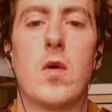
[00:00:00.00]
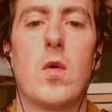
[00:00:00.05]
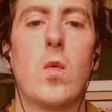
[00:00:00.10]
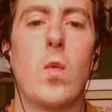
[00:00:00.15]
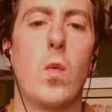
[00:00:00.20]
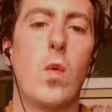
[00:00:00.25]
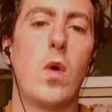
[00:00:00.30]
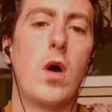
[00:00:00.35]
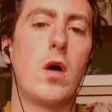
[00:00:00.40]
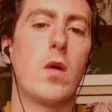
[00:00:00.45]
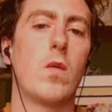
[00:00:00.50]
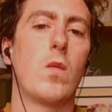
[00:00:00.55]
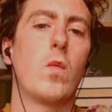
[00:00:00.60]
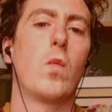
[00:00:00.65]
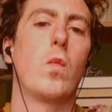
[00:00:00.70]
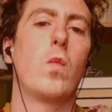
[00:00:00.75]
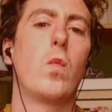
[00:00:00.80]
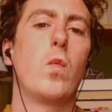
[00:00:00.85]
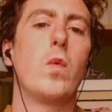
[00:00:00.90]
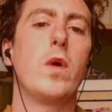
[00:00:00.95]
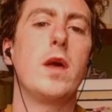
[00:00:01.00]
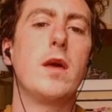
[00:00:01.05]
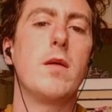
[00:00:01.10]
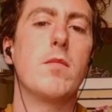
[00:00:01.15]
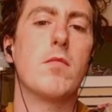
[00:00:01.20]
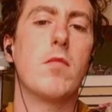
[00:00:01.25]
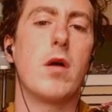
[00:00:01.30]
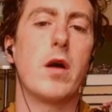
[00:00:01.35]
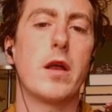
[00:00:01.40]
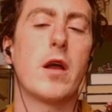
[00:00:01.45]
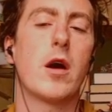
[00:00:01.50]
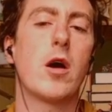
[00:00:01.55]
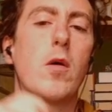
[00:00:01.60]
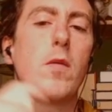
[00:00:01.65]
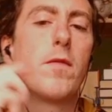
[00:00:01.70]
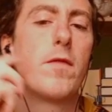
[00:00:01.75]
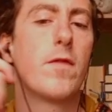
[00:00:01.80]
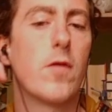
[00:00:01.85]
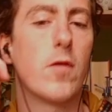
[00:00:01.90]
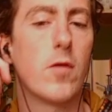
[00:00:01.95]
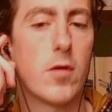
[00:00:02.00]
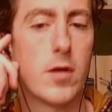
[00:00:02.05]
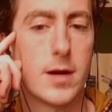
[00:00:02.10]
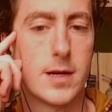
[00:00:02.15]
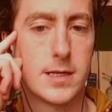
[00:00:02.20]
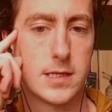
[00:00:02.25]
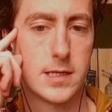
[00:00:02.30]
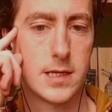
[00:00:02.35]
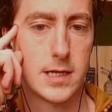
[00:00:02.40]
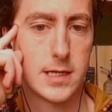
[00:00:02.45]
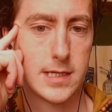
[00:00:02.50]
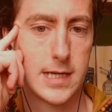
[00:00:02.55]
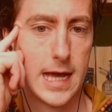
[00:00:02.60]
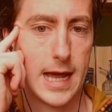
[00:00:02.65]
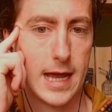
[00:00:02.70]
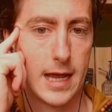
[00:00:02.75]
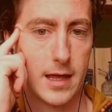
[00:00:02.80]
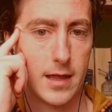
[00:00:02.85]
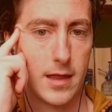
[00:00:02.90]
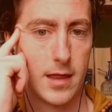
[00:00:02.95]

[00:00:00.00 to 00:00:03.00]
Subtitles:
what we might hope for is an attack